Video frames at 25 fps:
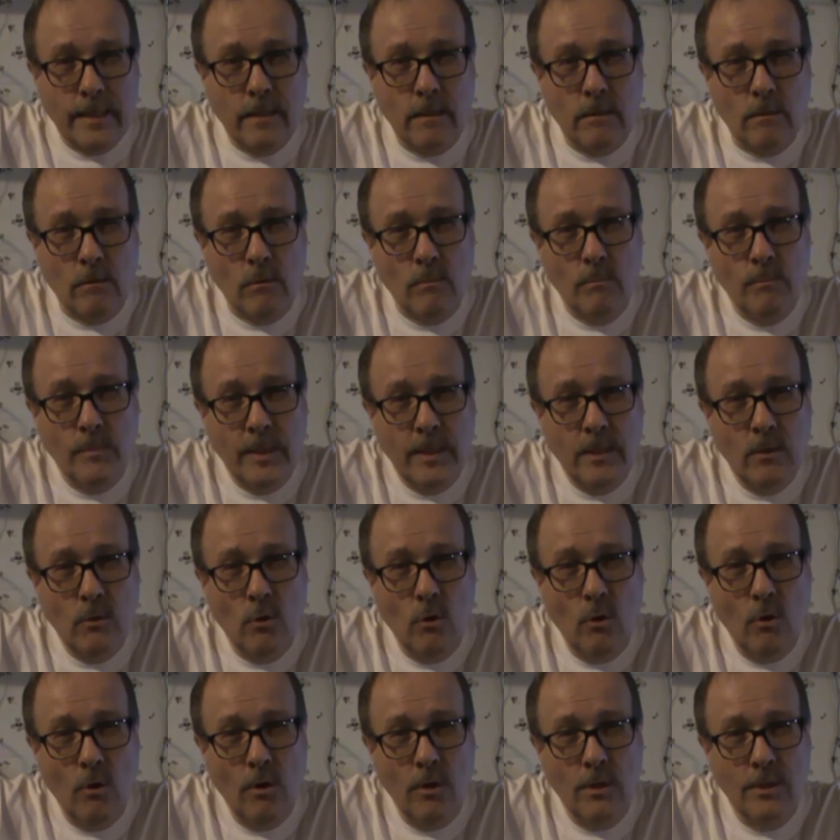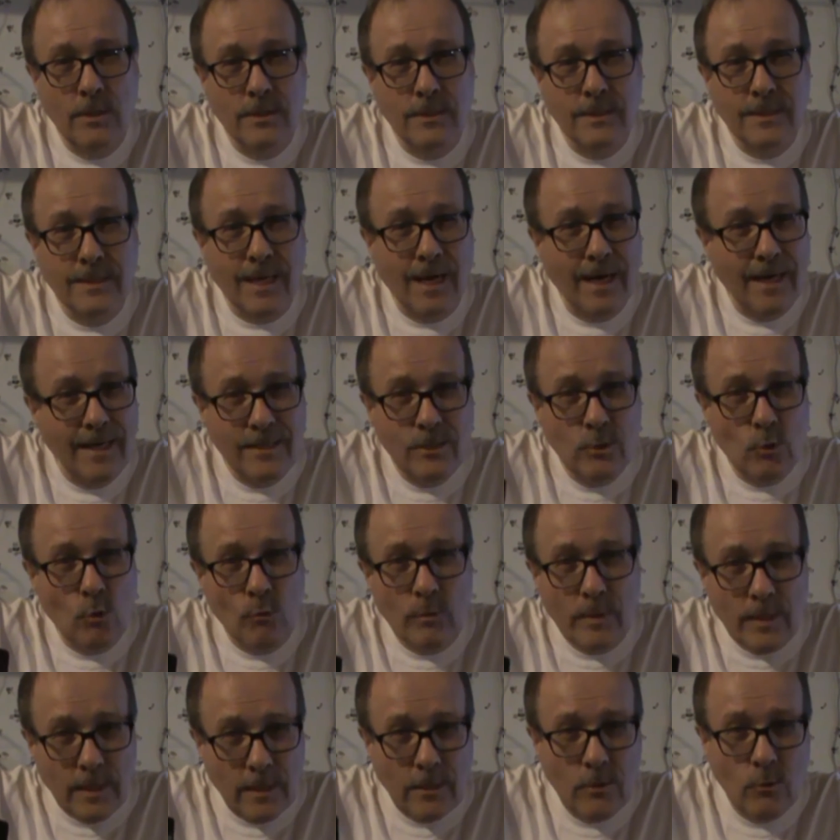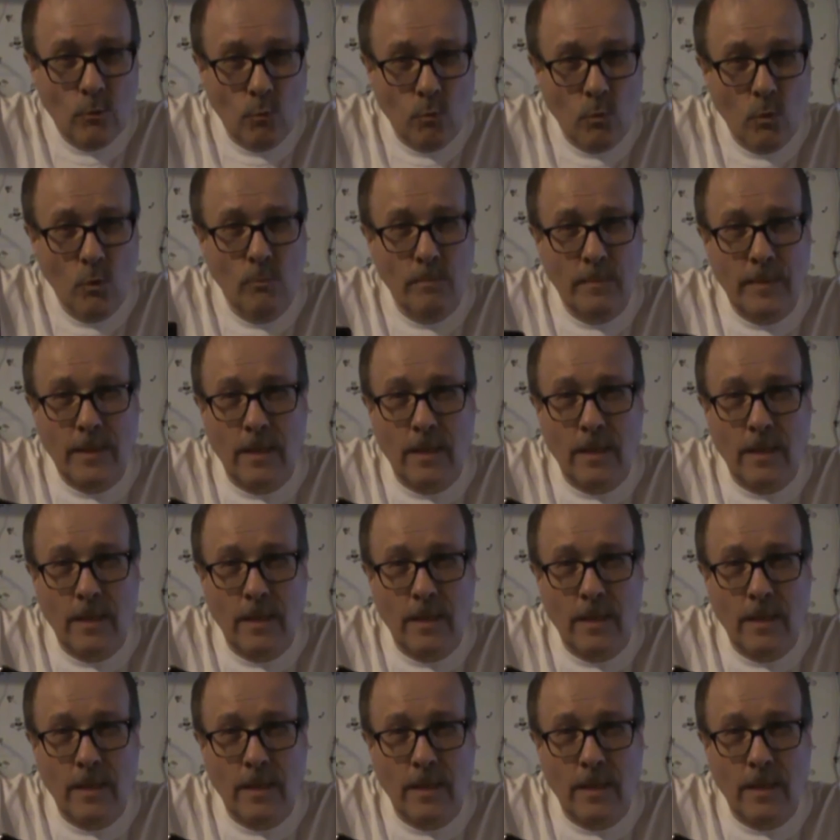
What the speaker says: here because I don't need the room